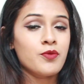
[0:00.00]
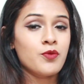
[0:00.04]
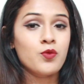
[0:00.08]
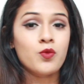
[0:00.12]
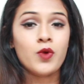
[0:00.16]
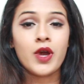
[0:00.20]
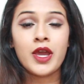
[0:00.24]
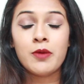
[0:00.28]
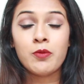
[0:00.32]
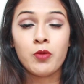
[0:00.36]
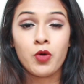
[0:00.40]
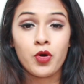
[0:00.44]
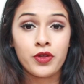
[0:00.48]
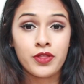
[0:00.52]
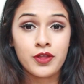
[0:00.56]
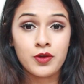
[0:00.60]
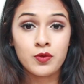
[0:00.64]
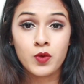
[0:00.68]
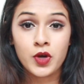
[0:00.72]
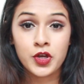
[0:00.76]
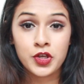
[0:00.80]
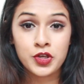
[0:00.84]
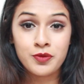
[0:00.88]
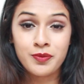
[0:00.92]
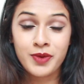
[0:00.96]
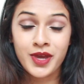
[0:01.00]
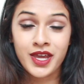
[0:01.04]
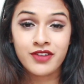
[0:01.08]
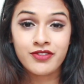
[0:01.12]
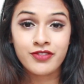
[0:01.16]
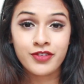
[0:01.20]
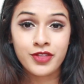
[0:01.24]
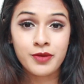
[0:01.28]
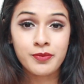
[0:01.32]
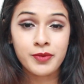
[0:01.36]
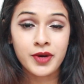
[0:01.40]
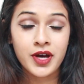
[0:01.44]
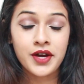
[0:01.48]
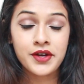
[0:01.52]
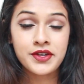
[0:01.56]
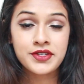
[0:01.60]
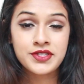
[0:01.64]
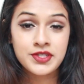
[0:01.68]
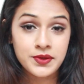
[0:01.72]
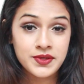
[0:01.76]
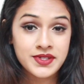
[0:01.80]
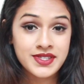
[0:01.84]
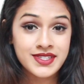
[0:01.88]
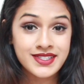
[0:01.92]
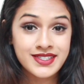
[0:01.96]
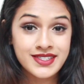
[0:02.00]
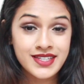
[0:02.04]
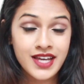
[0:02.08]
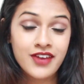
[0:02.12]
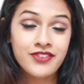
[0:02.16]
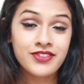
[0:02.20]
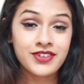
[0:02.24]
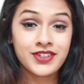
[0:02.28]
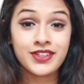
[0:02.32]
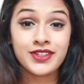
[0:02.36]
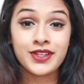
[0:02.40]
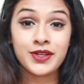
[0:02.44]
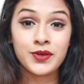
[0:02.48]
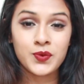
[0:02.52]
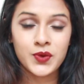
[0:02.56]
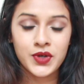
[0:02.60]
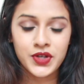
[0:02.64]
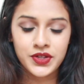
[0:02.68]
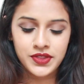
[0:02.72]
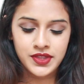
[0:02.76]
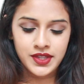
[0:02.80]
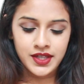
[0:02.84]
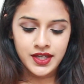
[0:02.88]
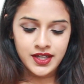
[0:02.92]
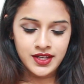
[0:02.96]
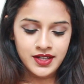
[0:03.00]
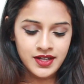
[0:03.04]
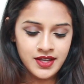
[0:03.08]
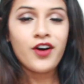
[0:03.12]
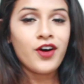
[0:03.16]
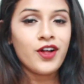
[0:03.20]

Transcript: way more than what you pay for the box, so it's definitely worth it.